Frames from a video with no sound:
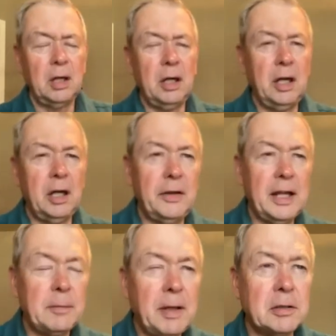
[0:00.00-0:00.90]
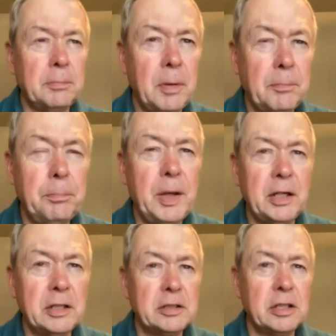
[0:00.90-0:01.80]
And that makes a big
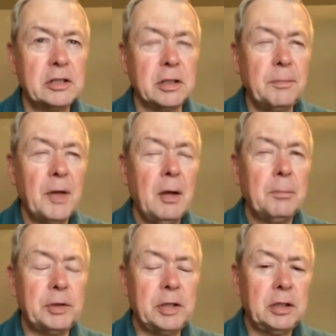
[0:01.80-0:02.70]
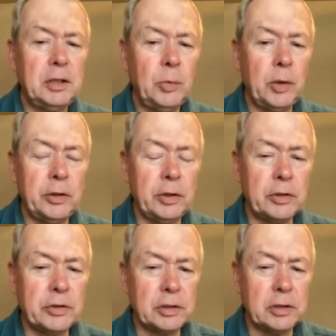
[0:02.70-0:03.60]
decision, particularly when
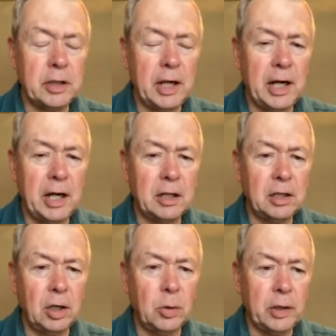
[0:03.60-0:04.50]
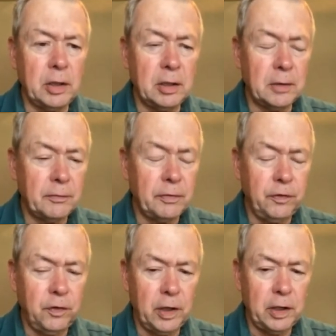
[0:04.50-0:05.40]
there's an ongoing
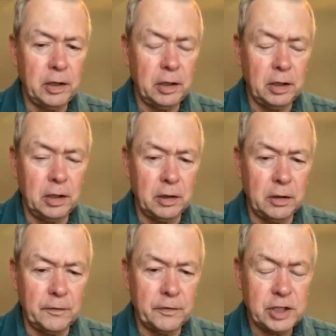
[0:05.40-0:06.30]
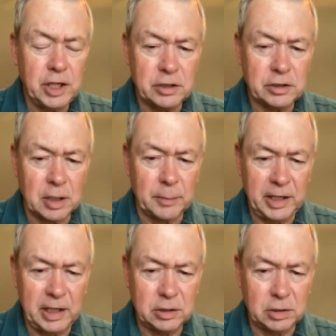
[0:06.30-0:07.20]
flood of changes coming
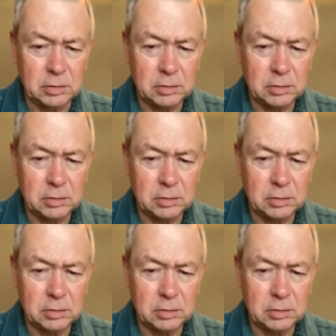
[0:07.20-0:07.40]
at you.